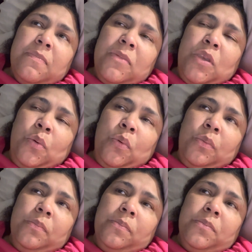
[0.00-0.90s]

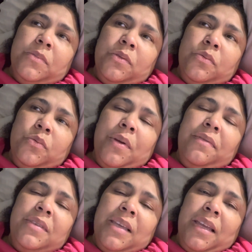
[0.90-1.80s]
do
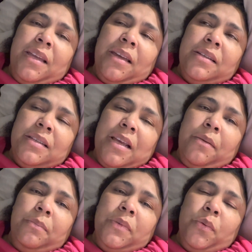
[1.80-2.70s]
one day at a
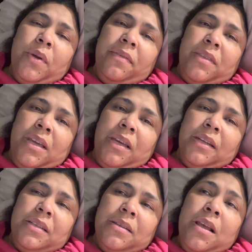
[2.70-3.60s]
time, one thing at a
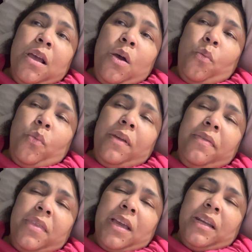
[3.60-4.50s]

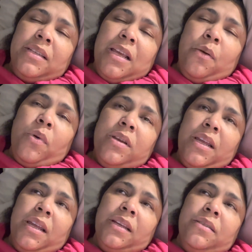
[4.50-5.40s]
time, one
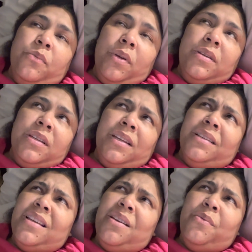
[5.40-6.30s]
day at a
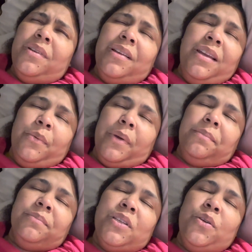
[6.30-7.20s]
time. Anyway,
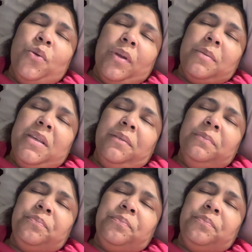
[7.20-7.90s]
you know what I mean.